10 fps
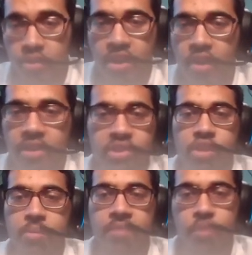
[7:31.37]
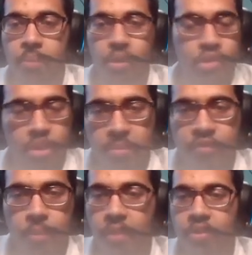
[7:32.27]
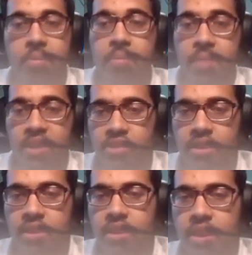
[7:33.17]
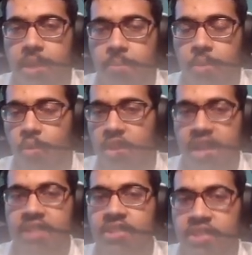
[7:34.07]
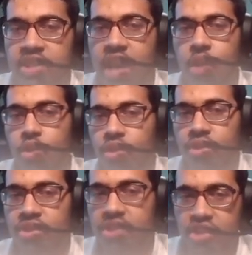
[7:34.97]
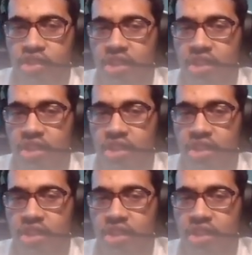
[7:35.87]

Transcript: they are in tournament football. Tournament football, they've been amazing. But we're yet to see how good this nation